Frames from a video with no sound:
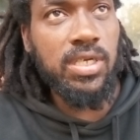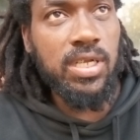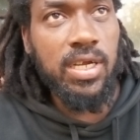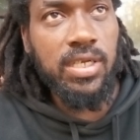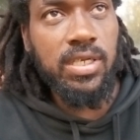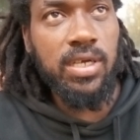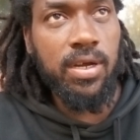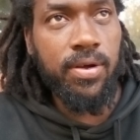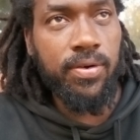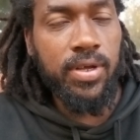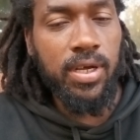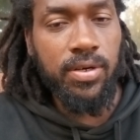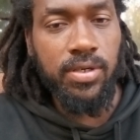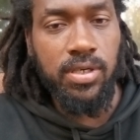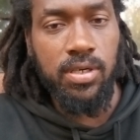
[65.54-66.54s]
state, town,
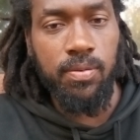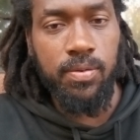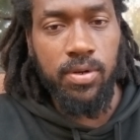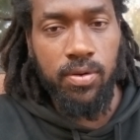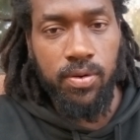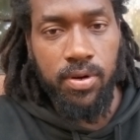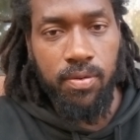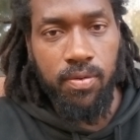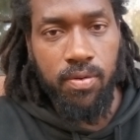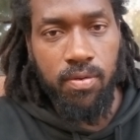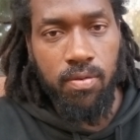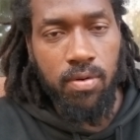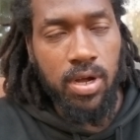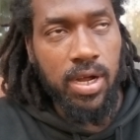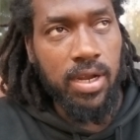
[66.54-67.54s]
county, zip code, every
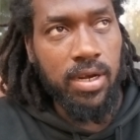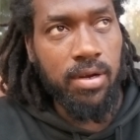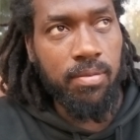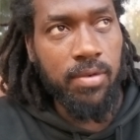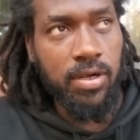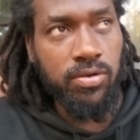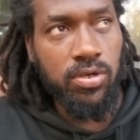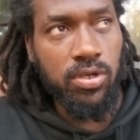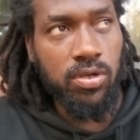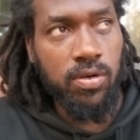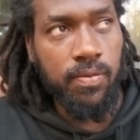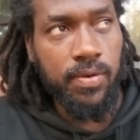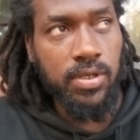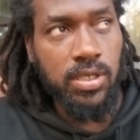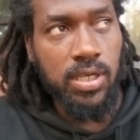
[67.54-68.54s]
pool, island, mountain,
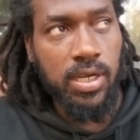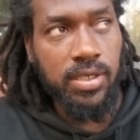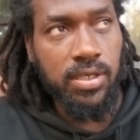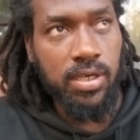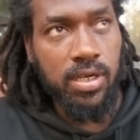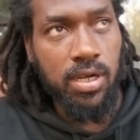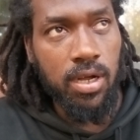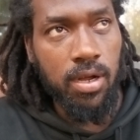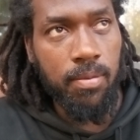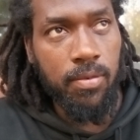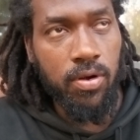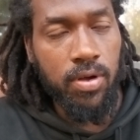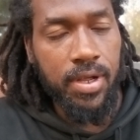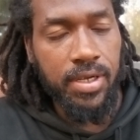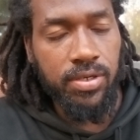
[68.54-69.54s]
universe, God, and
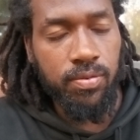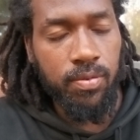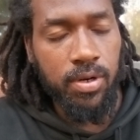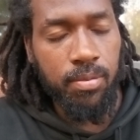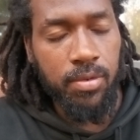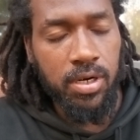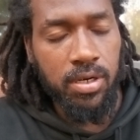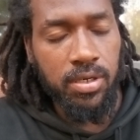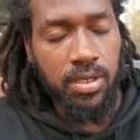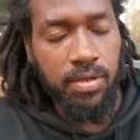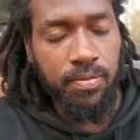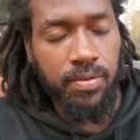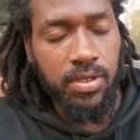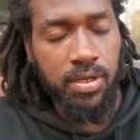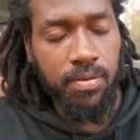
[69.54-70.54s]
Cosmo, Ashram, and all the
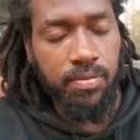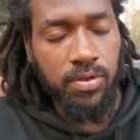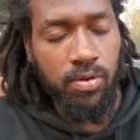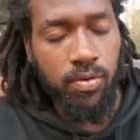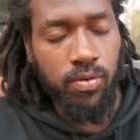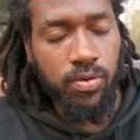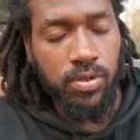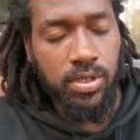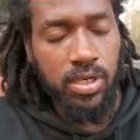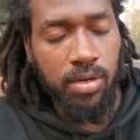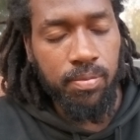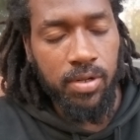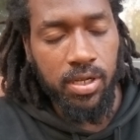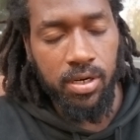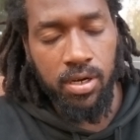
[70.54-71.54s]
heavens, heavens on whole
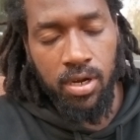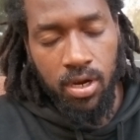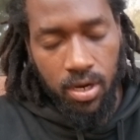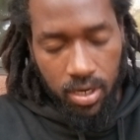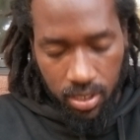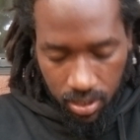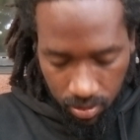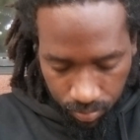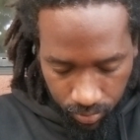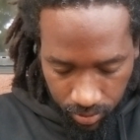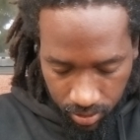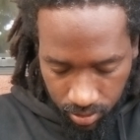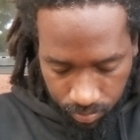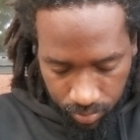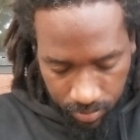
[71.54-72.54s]
entire planet. And I
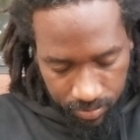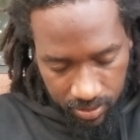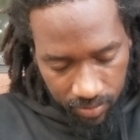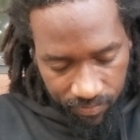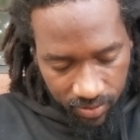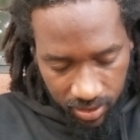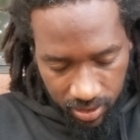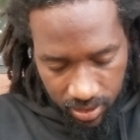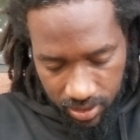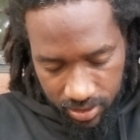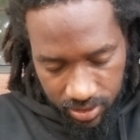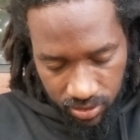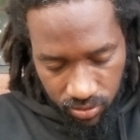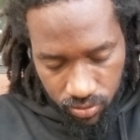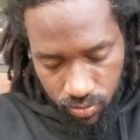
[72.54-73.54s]
pray and I purpose, I like God,
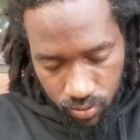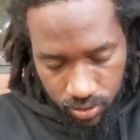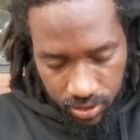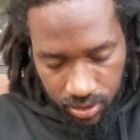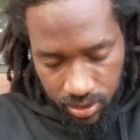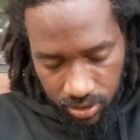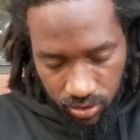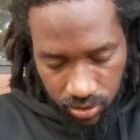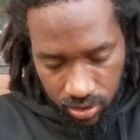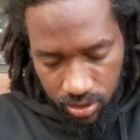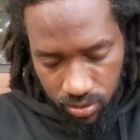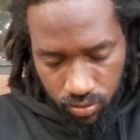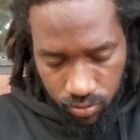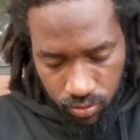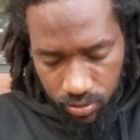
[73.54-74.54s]
there's an order that you
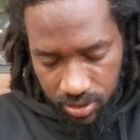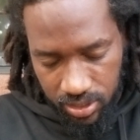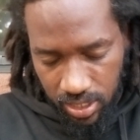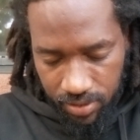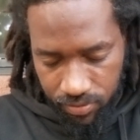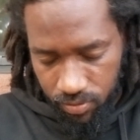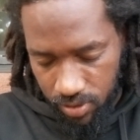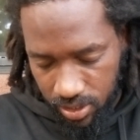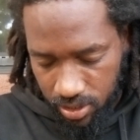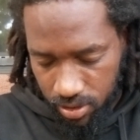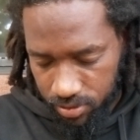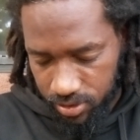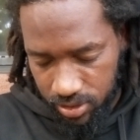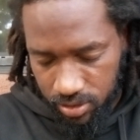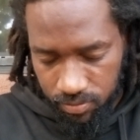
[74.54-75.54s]
send those ones out throughout
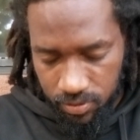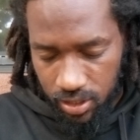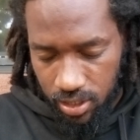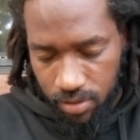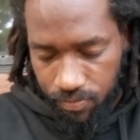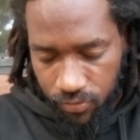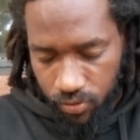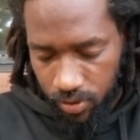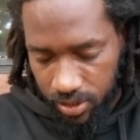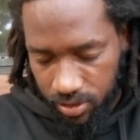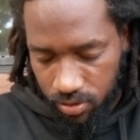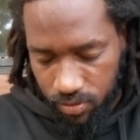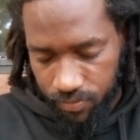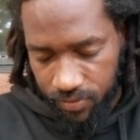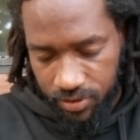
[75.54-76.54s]
all the kingdoms of heaven, throughout the
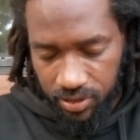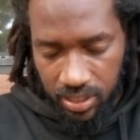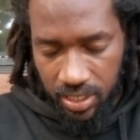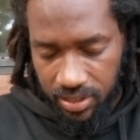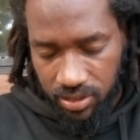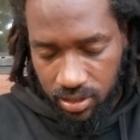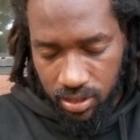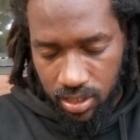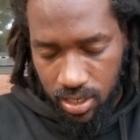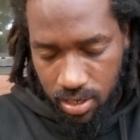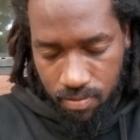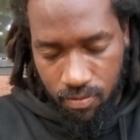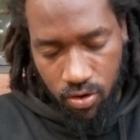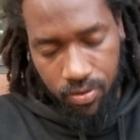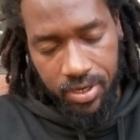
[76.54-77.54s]
universe, God, and
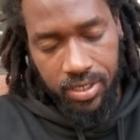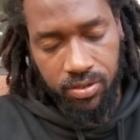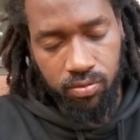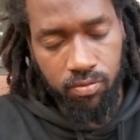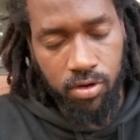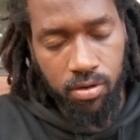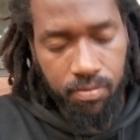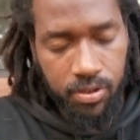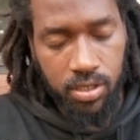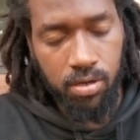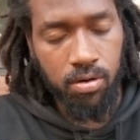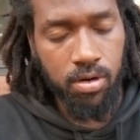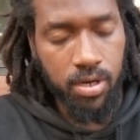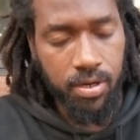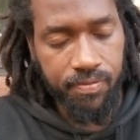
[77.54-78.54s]
Cosmo, Ashram, and
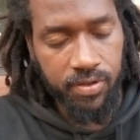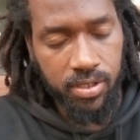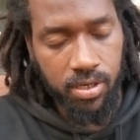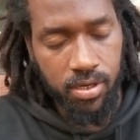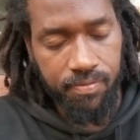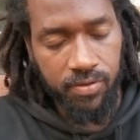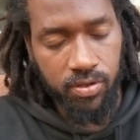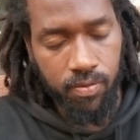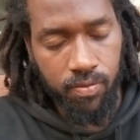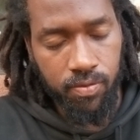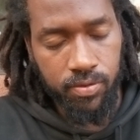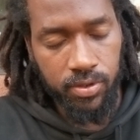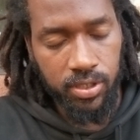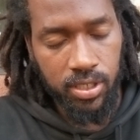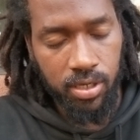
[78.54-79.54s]
all the heavens, heavens on
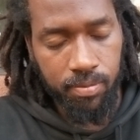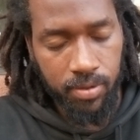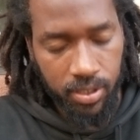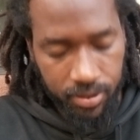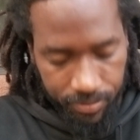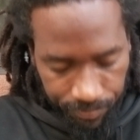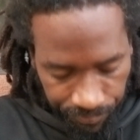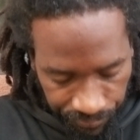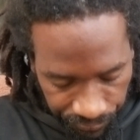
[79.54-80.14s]
whole entire planet.